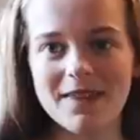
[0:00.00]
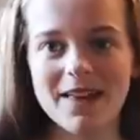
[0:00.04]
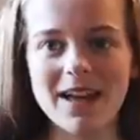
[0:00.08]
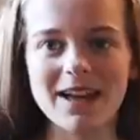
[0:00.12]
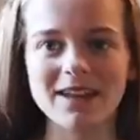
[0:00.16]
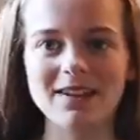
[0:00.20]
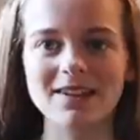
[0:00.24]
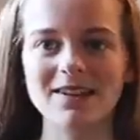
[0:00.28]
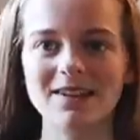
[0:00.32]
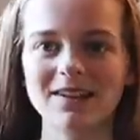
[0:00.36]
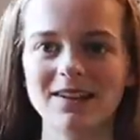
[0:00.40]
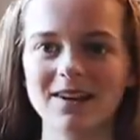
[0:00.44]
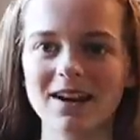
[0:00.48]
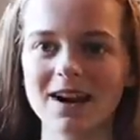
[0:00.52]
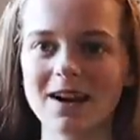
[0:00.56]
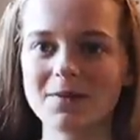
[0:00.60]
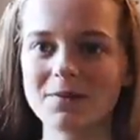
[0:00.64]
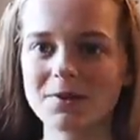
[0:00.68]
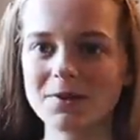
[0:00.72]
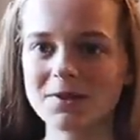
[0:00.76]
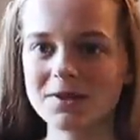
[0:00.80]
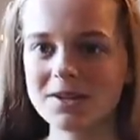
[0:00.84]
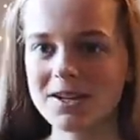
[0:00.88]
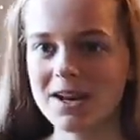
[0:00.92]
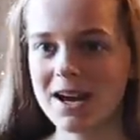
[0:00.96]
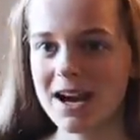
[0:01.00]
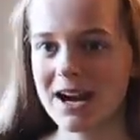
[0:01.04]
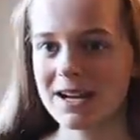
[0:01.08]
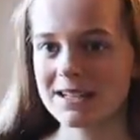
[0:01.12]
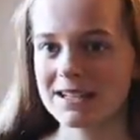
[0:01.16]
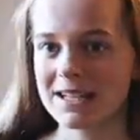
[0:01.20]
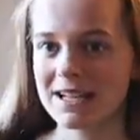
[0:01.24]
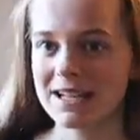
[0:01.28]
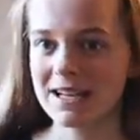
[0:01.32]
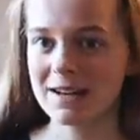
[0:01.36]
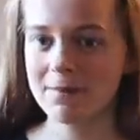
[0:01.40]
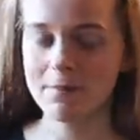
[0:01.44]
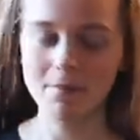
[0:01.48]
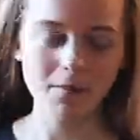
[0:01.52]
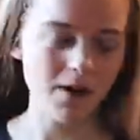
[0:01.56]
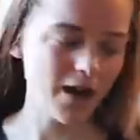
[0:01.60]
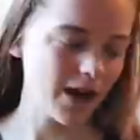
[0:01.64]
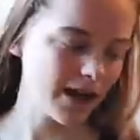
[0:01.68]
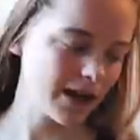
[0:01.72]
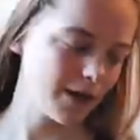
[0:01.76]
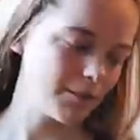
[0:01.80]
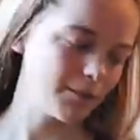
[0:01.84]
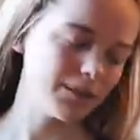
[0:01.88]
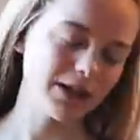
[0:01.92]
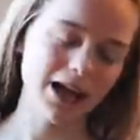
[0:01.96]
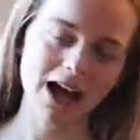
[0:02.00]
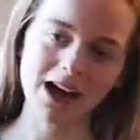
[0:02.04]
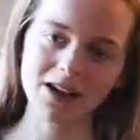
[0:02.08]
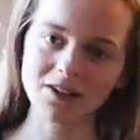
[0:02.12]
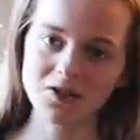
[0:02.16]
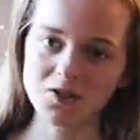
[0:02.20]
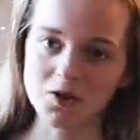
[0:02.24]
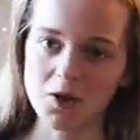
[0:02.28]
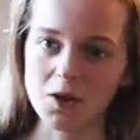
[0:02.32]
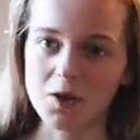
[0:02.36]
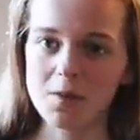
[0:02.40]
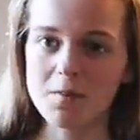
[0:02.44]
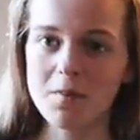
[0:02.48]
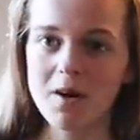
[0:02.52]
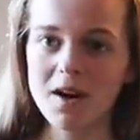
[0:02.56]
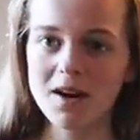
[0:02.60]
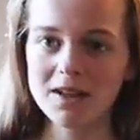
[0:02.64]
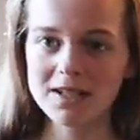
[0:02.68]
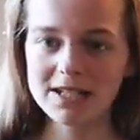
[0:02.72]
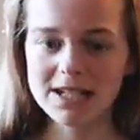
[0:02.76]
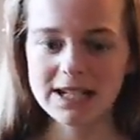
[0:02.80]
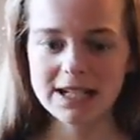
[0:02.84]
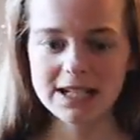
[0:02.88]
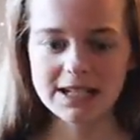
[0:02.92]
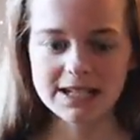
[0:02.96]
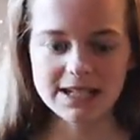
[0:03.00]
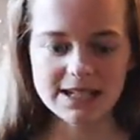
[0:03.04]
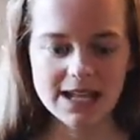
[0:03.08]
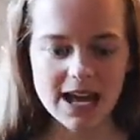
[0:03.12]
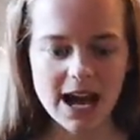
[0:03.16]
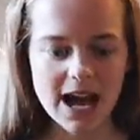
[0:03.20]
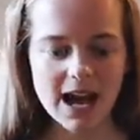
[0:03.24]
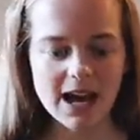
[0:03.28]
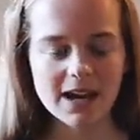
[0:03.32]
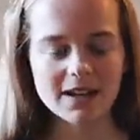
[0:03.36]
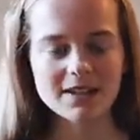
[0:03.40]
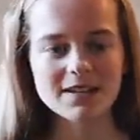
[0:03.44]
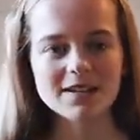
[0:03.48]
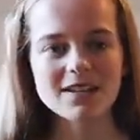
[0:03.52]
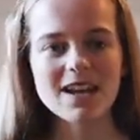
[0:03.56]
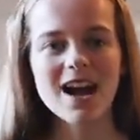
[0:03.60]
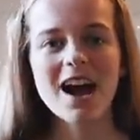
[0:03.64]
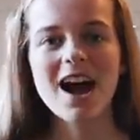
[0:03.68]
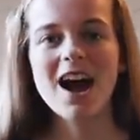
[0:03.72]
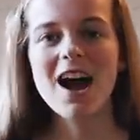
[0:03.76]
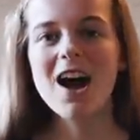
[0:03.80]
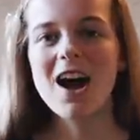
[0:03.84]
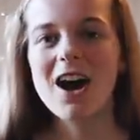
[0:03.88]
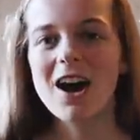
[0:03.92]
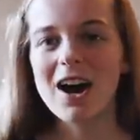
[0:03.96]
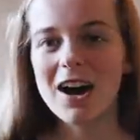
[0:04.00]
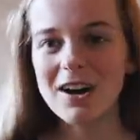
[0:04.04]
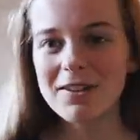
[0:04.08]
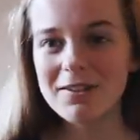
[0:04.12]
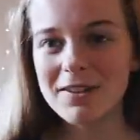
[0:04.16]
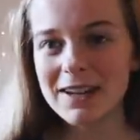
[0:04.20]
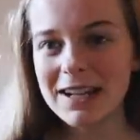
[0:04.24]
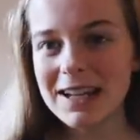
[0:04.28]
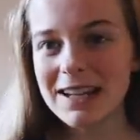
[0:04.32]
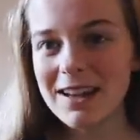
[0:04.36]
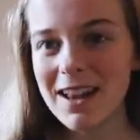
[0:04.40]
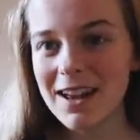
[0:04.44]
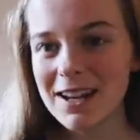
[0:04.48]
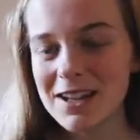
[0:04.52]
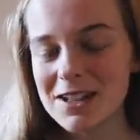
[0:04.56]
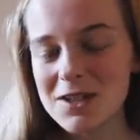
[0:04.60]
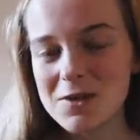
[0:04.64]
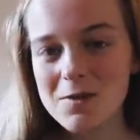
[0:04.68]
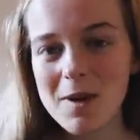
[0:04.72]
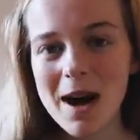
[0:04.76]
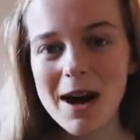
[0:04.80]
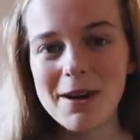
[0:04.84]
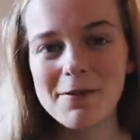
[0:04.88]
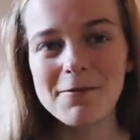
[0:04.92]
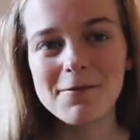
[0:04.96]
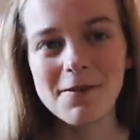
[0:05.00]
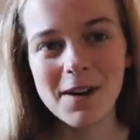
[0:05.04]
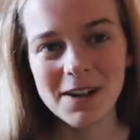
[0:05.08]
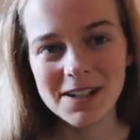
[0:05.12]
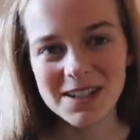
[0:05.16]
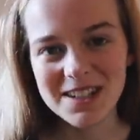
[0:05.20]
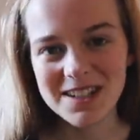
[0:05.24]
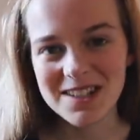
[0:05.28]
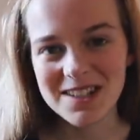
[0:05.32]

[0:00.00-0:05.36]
then I'm also adding my black Doc Martens and I really like to wear fun